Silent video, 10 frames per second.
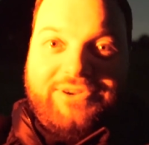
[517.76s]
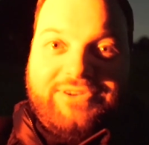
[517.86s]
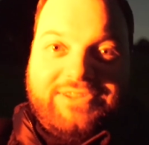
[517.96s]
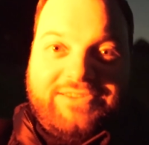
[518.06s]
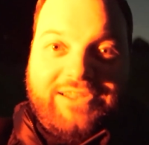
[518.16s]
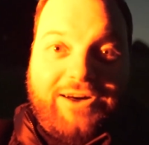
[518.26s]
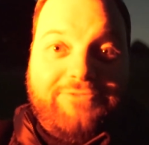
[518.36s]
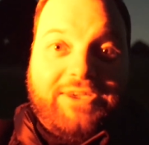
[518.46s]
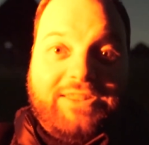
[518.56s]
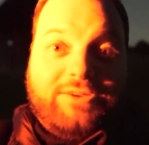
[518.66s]
are going to
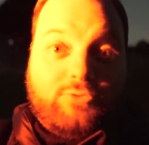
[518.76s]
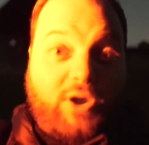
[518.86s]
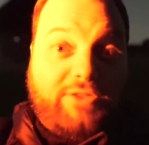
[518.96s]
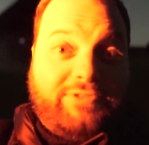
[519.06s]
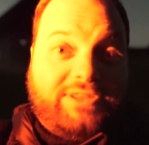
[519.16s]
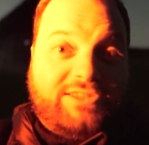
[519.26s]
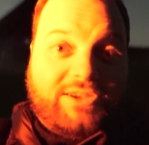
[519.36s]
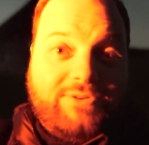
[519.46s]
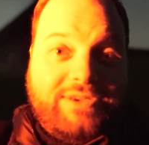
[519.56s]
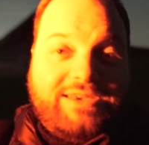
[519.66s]
laugh, and uh, rightfully
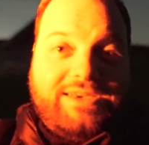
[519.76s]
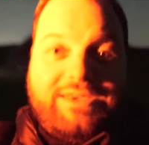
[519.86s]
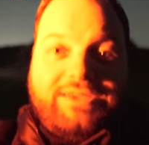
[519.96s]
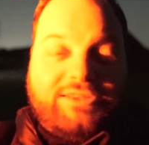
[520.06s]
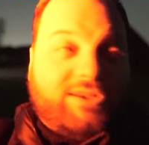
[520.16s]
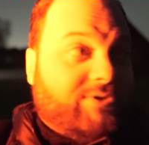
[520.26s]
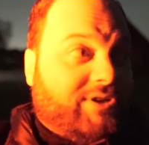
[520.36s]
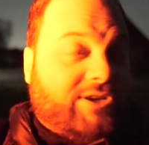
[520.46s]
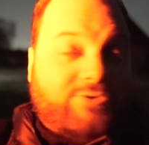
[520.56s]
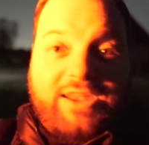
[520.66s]
so. So
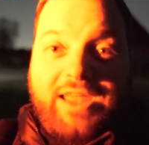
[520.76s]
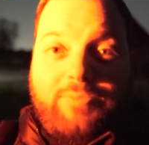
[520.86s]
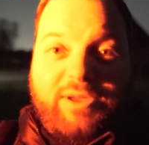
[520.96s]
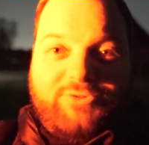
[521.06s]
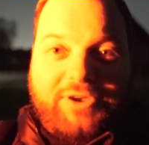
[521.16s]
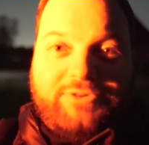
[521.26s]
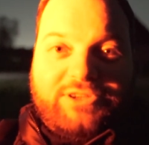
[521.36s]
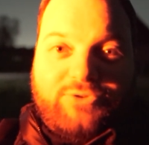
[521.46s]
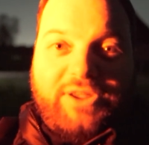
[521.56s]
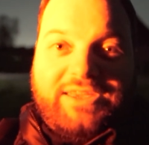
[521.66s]
uh, right now my tracker
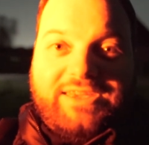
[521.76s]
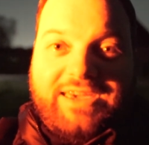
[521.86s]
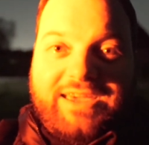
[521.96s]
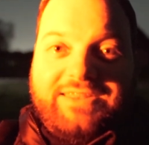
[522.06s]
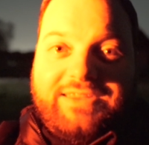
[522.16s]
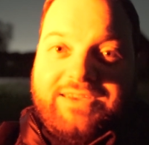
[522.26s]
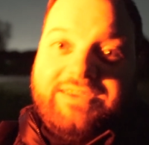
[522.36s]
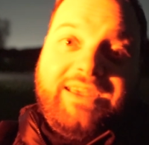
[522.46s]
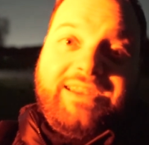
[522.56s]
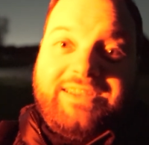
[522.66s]
is running again, uh,
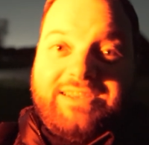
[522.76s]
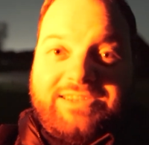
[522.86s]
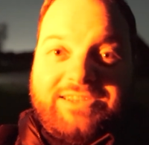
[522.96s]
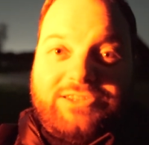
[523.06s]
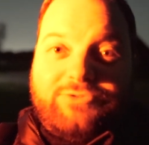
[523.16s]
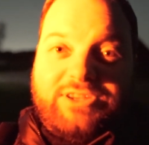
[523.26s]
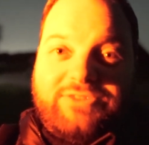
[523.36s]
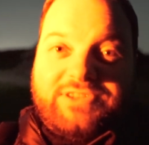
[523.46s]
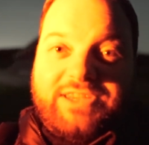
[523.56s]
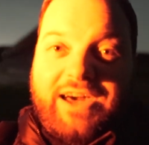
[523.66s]
getting this uh, stretch
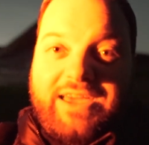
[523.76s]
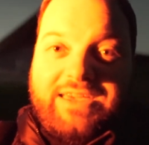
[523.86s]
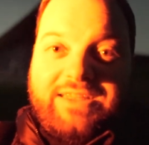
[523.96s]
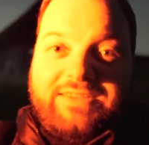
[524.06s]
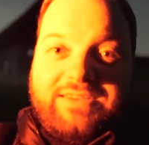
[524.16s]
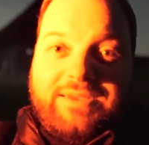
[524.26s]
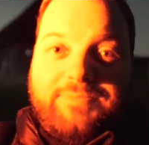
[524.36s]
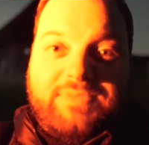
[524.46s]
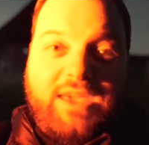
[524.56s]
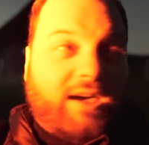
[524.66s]
of sky. And
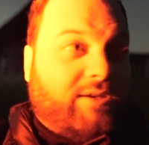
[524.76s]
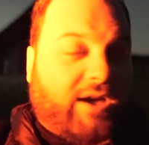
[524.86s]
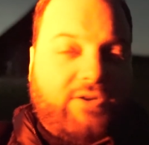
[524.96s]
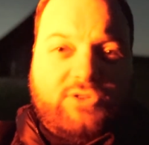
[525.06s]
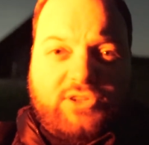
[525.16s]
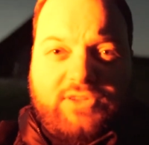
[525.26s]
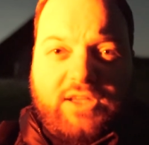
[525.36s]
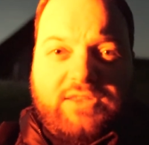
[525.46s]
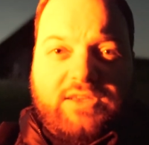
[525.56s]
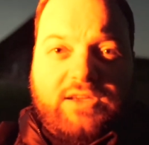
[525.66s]
um, yeah, I also
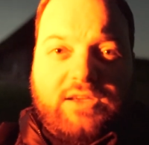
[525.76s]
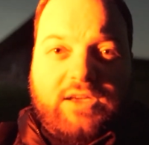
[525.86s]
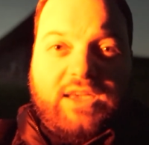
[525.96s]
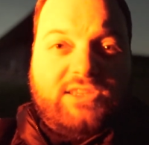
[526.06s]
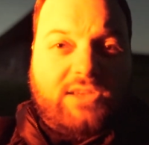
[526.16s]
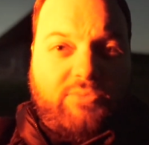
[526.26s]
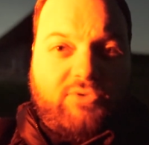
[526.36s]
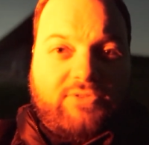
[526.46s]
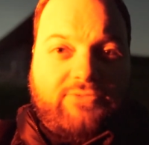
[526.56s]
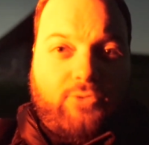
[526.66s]
done uh, a
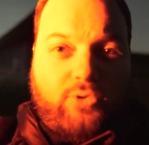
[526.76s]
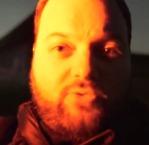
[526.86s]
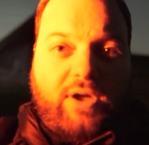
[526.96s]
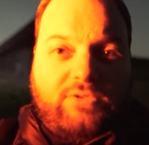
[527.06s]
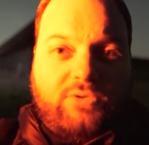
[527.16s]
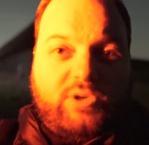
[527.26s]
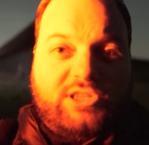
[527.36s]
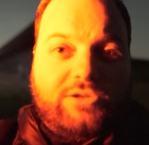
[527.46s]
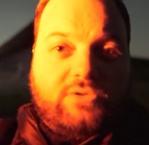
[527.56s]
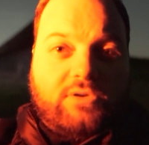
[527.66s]
separate foreground,
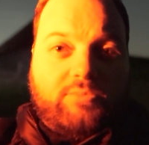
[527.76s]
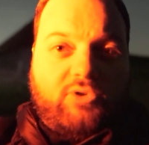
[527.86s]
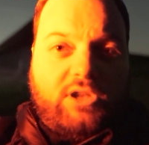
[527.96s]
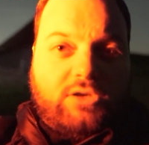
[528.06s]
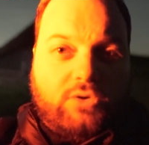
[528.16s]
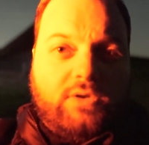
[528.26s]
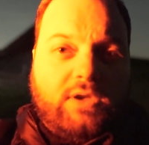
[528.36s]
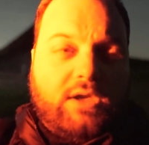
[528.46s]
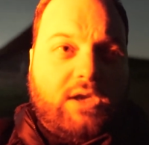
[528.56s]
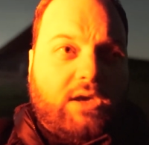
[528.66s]
which looked uh, pretty good.
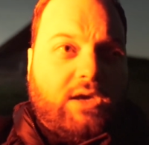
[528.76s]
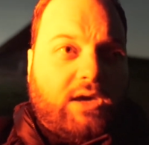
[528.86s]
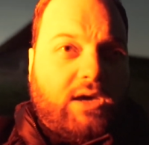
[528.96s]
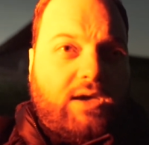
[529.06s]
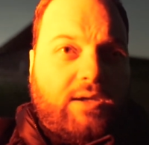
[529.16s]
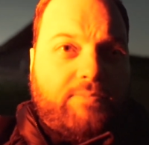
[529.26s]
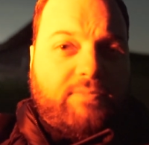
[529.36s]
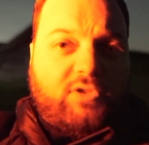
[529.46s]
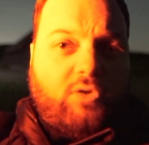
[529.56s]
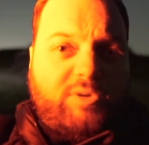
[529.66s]

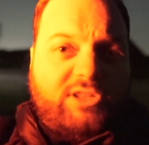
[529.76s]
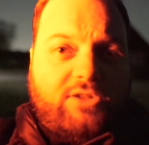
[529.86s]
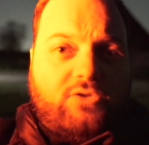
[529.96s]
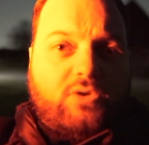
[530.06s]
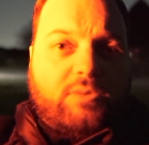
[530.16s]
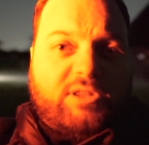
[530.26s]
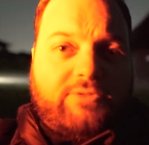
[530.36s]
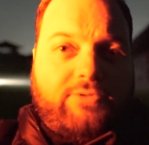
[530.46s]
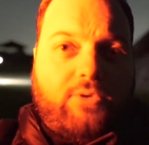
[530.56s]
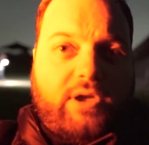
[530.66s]
Um, Tom is now doing a bit
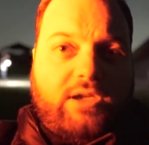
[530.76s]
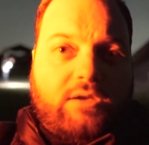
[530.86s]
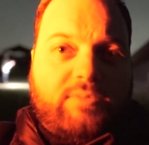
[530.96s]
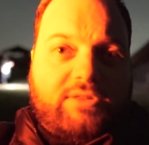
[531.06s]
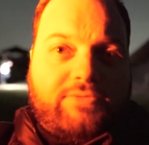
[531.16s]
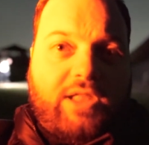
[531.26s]
of vlogging, a bit of